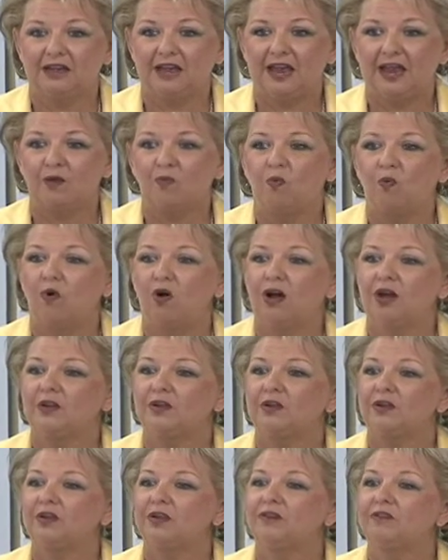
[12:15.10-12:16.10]
and what
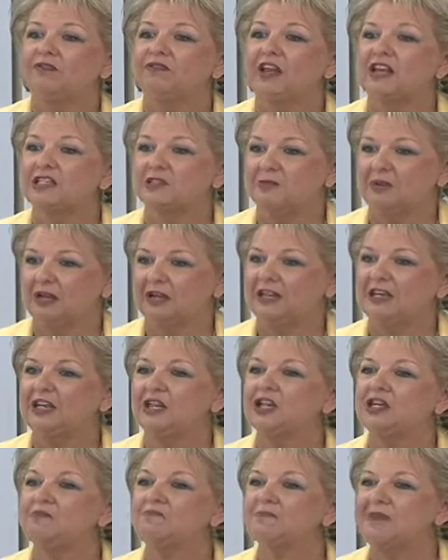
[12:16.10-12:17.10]
flexibility
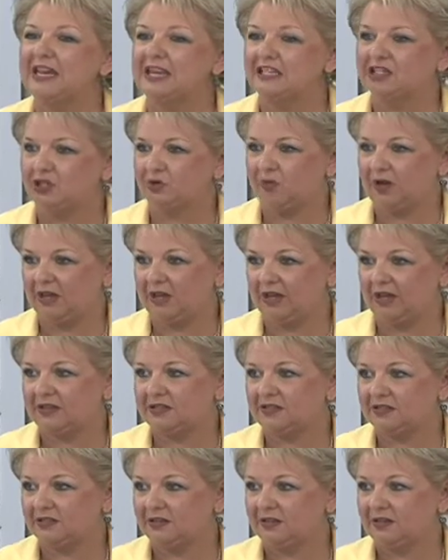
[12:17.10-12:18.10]
could mean to
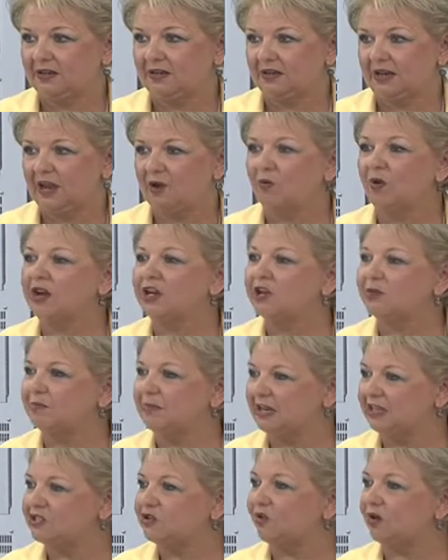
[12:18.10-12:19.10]
us and what it could
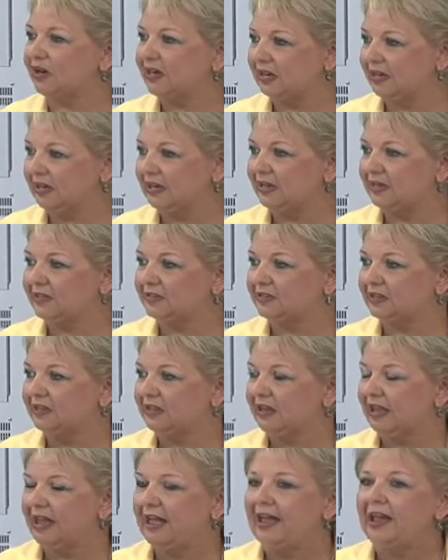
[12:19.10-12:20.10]
mean to our kids.
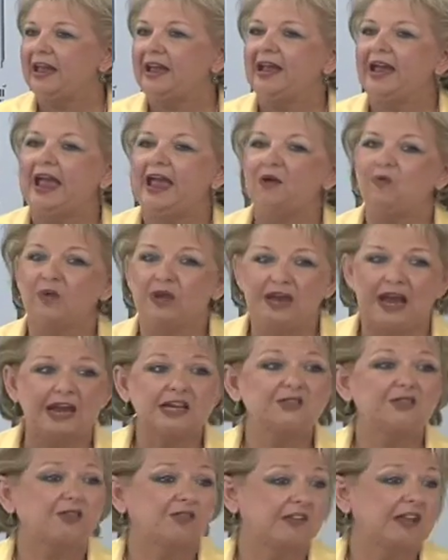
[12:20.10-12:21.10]
And we
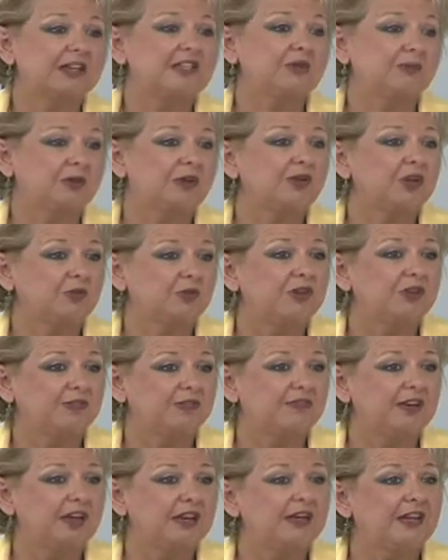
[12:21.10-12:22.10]
asked for flexibility with the
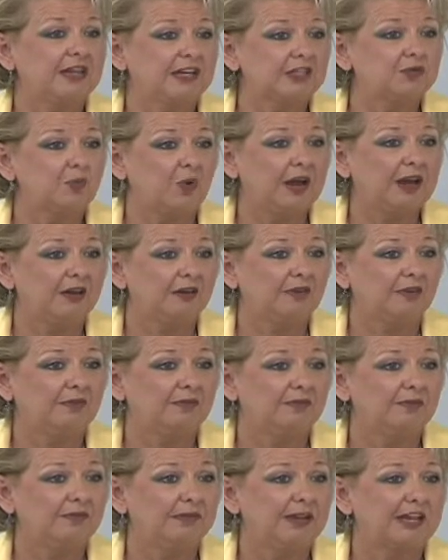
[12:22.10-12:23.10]
funding as well,
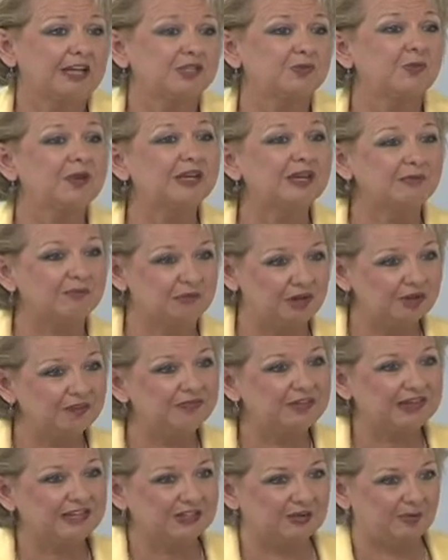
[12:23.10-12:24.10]
because we can move
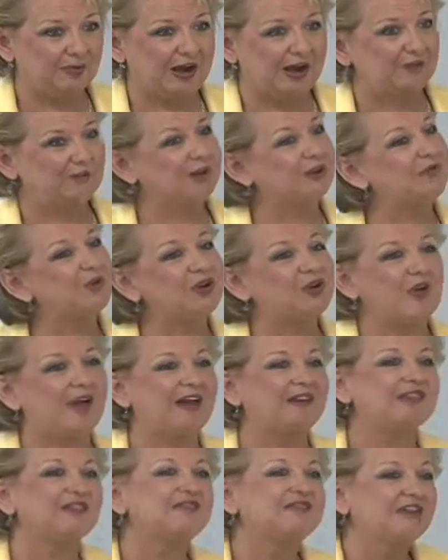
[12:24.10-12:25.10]
things around, but if we don't
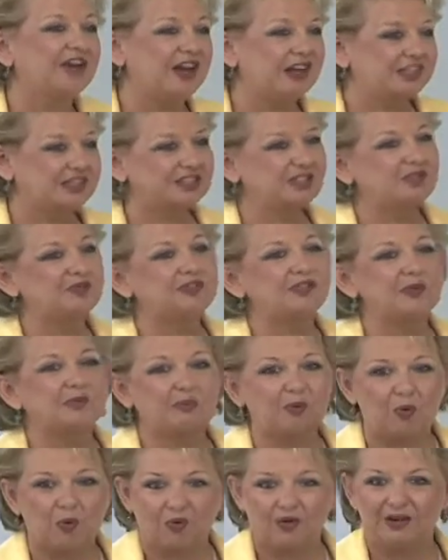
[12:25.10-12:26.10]
have the funds to
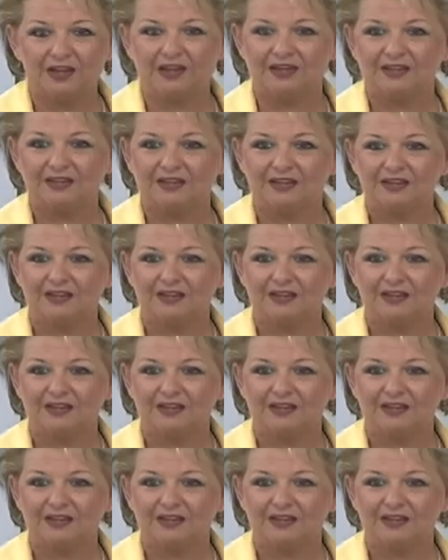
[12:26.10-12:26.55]
support it,